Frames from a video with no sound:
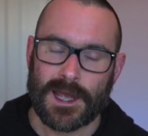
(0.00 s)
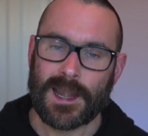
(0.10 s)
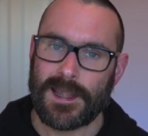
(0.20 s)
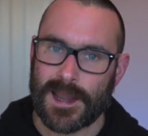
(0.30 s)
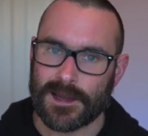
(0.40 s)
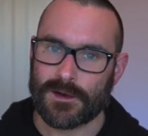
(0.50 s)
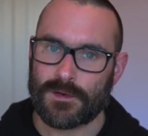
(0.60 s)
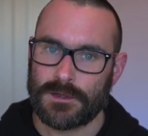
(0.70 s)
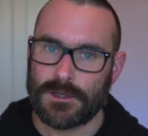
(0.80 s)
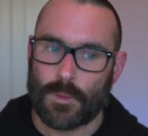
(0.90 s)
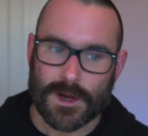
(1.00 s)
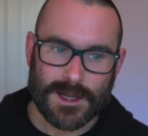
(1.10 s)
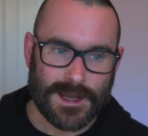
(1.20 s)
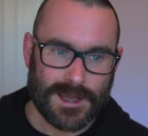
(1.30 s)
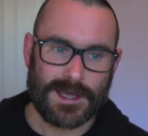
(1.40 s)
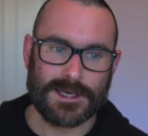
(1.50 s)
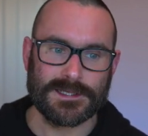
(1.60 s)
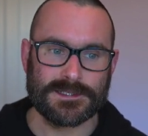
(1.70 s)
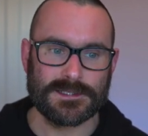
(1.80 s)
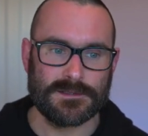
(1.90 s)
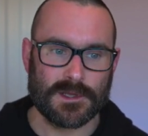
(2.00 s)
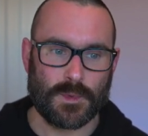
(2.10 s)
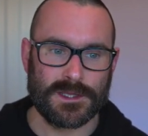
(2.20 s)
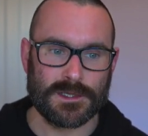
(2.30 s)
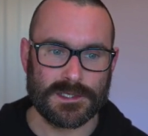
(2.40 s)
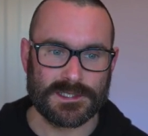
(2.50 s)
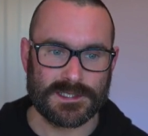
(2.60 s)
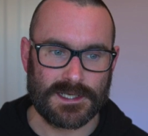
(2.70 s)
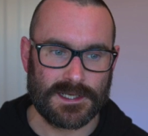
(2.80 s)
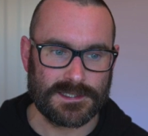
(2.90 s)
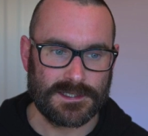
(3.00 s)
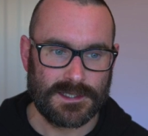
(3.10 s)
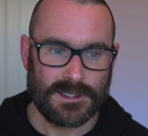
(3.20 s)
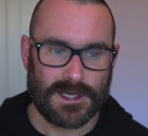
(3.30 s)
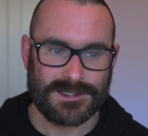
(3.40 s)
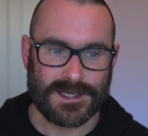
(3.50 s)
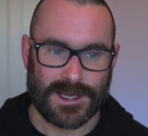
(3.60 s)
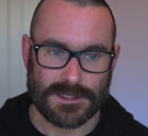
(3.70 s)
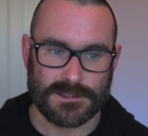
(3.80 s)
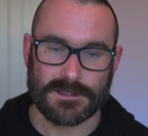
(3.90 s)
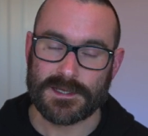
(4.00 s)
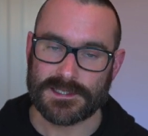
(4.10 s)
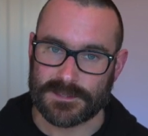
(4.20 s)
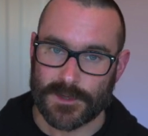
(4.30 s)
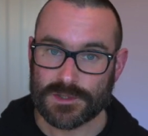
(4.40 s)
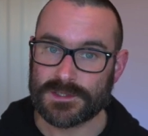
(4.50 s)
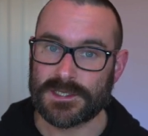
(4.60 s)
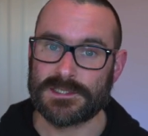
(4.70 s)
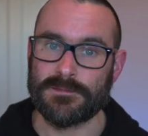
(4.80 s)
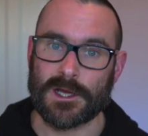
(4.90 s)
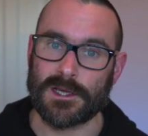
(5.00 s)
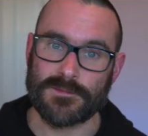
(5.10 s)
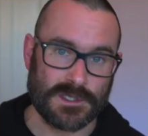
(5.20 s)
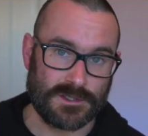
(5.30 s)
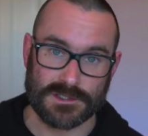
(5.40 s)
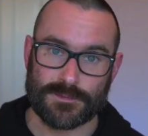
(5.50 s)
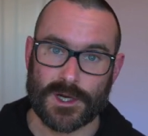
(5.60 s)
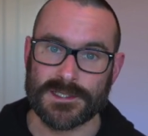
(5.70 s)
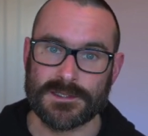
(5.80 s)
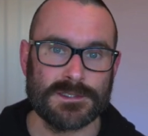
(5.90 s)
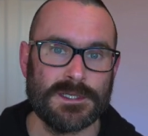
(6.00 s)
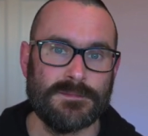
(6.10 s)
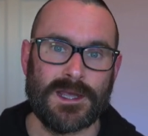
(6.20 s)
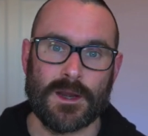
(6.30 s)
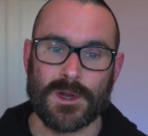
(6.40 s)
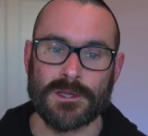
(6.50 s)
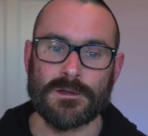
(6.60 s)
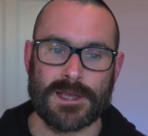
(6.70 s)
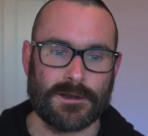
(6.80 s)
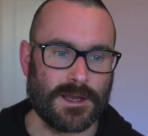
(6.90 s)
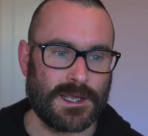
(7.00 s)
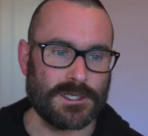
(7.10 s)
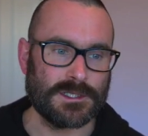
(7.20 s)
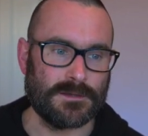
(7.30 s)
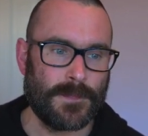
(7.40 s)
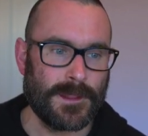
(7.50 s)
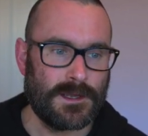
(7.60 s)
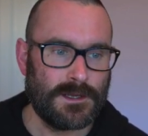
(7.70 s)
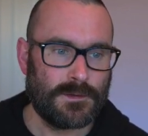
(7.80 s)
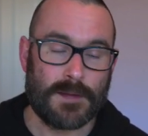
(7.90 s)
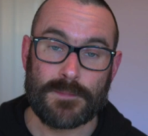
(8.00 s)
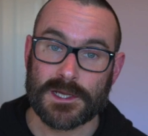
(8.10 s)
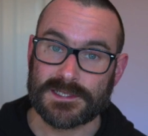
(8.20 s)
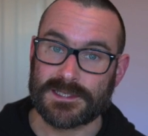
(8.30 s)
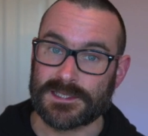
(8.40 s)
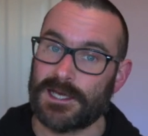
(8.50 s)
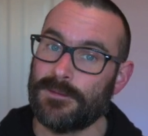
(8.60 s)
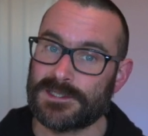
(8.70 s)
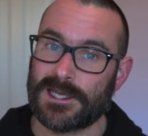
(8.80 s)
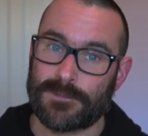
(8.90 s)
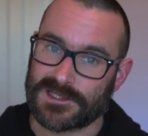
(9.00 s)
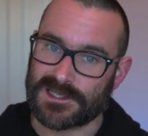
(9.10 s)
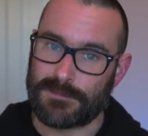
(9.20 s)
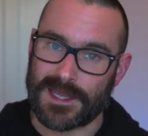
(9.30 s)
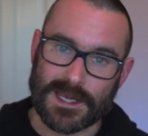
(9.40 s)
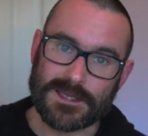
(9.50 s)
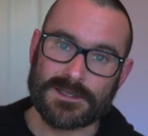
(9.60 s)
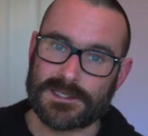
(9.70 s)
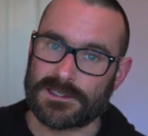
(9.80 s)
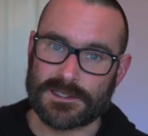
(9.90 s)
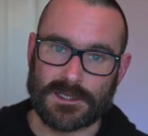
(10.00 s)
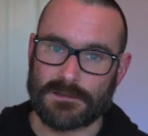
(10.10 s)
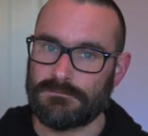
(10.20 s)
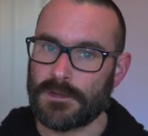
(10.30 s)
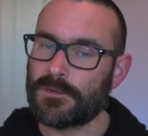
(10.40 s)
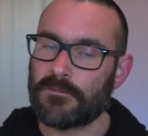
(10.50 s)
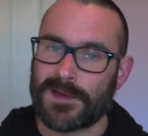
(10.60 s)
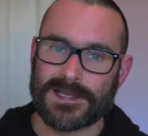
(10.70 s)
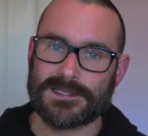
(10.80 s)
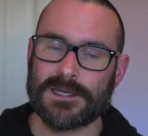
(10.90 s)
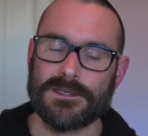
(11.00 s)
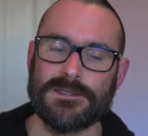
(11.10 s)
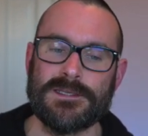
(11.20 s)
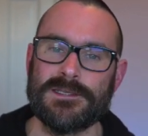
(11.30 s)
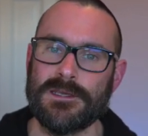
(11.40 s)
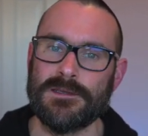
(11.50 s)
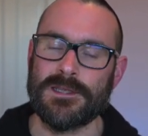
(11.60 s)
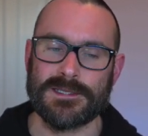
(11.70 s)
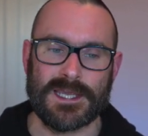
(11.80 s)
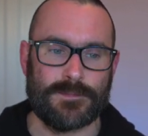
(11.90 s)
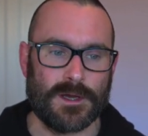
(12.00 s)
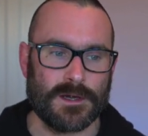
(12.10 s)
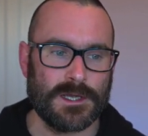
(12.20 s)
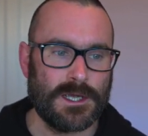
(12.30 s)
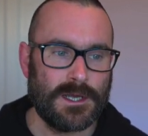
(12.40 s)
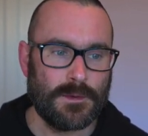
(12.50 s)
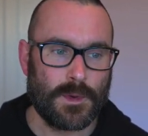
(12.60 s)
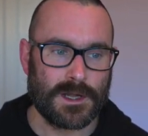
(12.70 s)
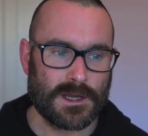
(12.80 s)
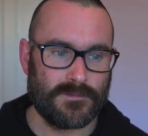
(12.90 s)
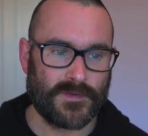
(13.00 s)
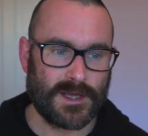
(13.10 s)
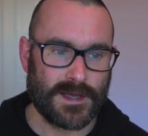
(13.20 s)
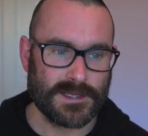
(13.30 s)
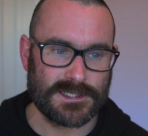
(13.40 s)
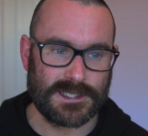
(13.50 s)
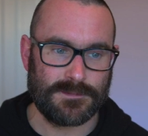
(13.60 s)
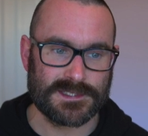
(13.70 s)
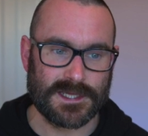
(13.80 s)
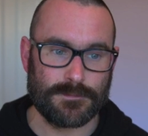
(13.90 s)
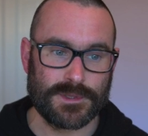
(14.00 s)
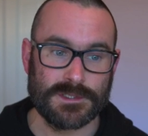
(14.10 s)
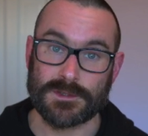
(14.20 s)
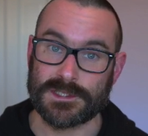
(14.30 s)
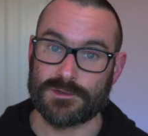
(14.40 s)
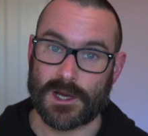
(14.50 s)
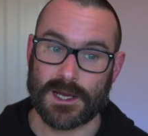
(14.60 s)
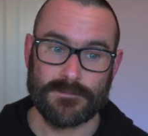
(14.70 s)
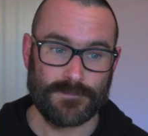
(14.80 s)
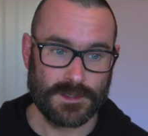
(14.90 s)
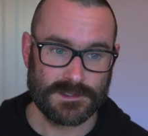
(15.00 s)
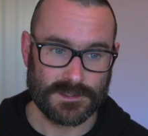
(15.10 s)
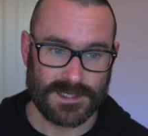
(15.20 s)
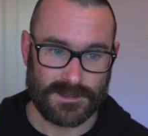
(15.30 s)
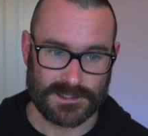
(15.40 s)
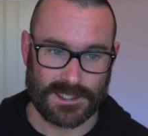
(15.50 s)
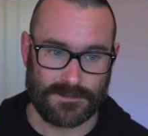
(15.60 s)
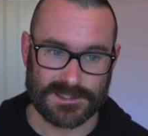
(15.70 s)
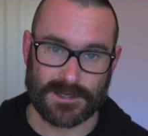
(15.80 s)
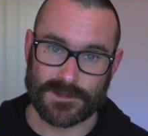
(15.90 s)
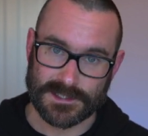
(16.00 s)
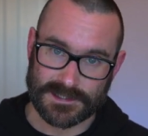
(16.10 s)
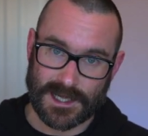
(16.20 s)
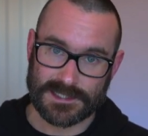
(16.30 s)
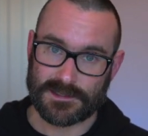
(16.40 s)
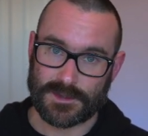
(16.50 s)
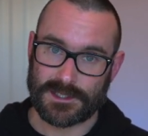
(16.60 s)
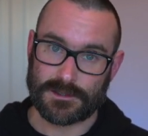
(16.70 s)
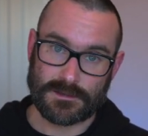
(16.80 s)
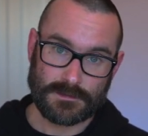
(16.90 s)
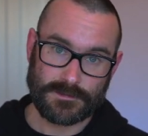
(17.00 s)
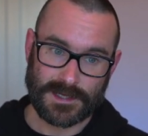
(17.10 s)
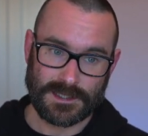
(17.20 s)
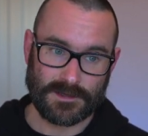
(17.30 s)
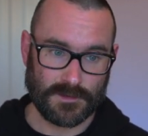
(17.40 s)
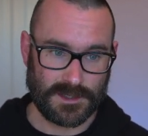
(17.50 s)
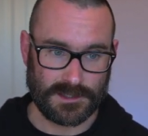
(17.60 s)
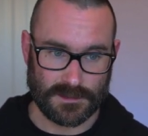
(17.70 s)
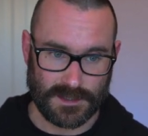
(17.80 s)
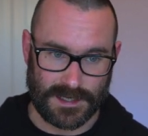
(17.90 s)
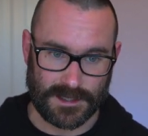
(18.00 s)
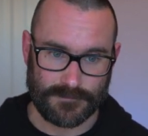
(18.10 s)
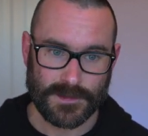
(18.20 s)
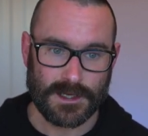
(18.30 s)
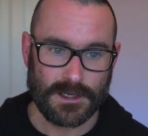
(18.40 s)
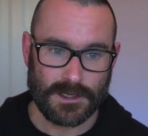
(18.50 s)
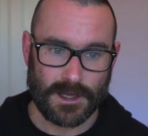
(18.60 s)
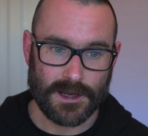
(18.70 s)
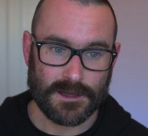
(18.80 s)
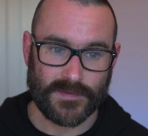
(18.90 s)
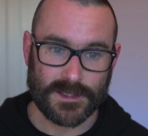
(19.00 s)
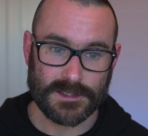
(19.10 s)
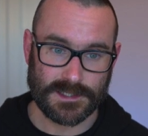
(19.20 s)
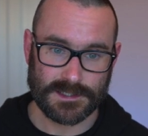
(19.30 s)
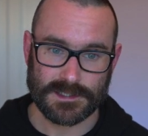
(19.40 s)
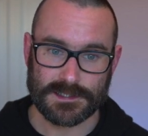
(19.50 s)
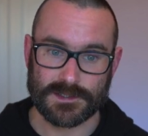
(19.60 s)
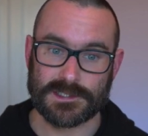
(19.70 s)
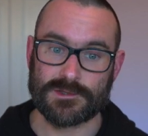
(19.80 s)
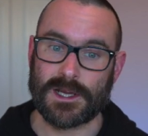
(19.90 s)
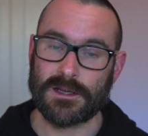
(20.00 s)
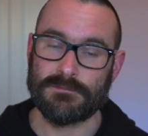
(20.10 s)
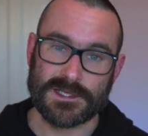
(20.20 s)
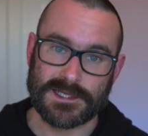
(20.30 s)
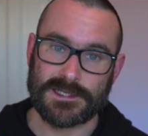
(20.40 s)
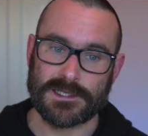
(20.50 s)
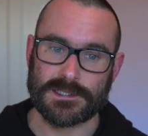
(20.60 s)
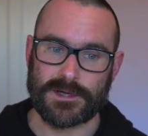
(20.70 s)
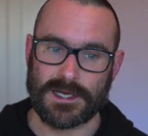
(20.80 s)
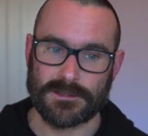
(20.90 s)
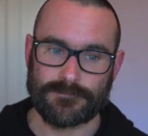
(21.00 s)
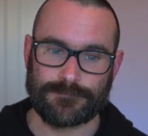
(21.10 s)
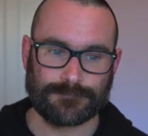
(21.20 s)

And now we're going to cast the window start and end. And these are special system columns that are just present in a windowed aggregation. And because it's a timestamp, it's a big int, it's a number of milliseconds since the Unix epoch, we're going to convert that timestamp to a string. So take the timestamp, the start of the window, the end of the window here, and convert it to a string that's easier to read.